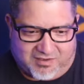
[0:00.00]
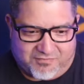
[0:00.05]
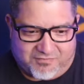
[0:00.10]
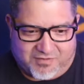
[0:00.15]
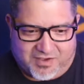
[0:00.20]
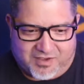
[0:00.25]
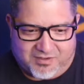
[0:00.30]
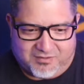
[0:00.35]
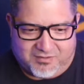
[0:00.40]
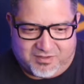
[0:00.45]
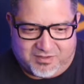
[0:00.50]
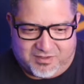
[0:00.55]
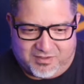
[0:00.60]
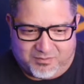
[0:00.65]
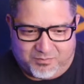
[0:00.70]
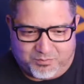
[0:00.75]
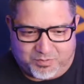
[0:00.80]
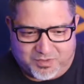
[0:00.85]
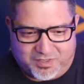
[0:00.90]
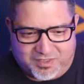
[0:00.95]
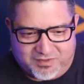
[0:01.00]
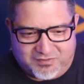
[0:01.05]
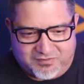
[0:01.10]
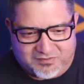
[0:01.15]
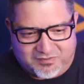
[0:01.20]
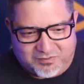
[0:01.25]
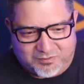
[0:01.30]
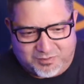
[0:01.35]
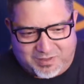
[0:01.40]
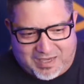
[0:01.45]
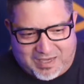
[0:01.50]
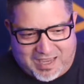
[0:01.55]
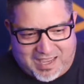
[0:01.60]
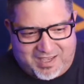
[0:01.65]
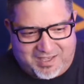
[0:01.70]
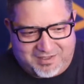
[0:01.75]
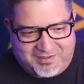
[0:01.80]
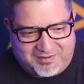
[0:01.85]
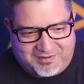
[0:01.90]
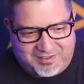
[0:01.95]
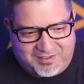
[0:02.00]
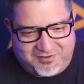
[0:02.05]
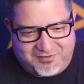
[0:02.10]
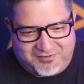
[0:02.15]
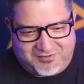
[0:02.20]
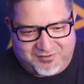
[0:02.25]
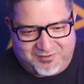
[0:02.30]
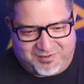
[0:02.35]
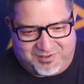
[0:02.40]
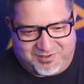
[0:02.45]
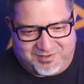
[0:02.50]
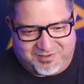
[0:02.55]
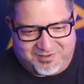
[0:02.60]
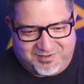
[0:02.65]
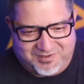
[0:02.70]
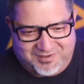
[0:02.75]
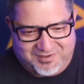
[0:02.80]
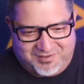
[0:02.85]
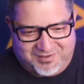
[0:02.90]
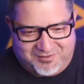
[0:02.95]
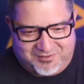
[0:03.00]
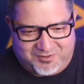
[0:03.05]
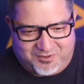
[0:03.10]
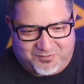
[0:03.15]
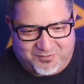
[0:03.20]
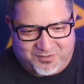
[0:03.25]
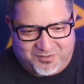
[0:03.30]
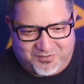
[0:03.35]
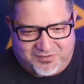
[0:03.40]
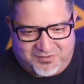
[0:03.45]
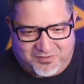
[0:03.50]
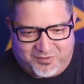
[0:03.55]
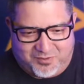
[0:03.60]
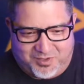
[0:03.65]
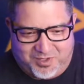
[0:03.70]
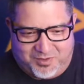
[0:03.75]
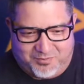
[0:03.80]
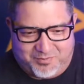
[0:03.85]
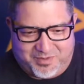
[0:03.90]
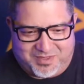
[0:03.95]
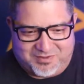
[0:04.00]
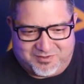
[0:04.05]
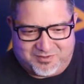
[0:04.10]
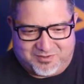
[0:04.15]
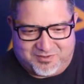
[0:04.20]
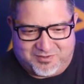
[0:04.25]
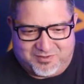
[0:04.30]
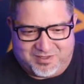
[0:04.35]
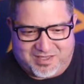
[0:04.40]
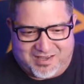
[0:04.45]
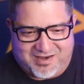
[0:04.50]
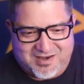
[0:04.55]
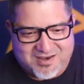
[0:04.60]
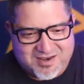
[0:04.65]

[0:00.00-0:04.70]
I found the place to add things to the server. So Gilberto, I